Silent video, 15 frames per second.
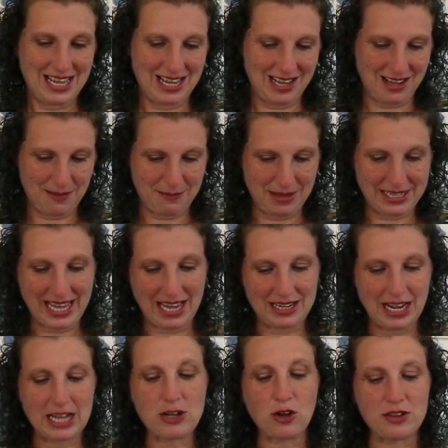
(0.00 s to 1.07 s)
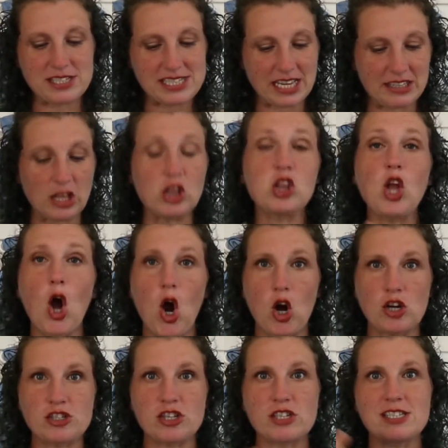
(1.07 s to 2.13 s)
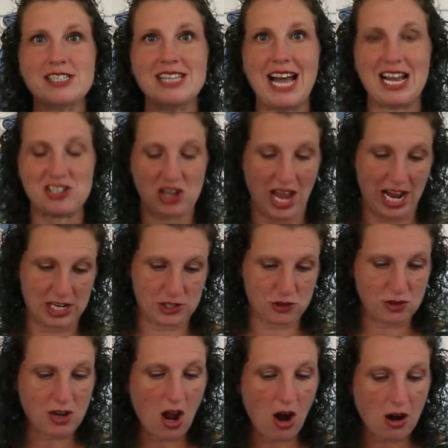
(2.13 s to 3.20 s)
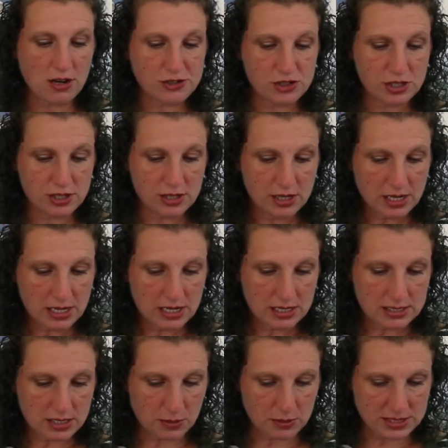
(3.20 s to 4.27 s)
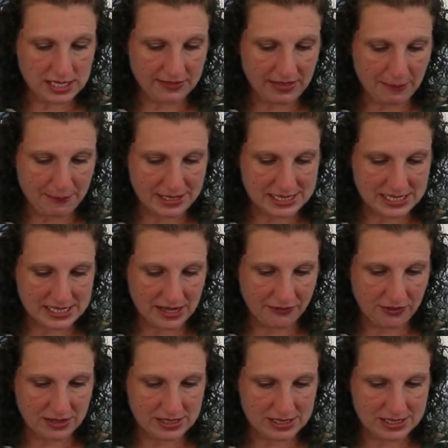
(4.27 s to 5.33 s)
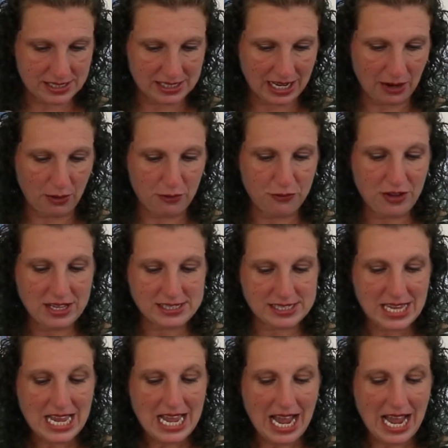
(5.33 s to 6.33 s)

Again, I got this in a large / extra large, so we'll see if that makes a difference and how it fits.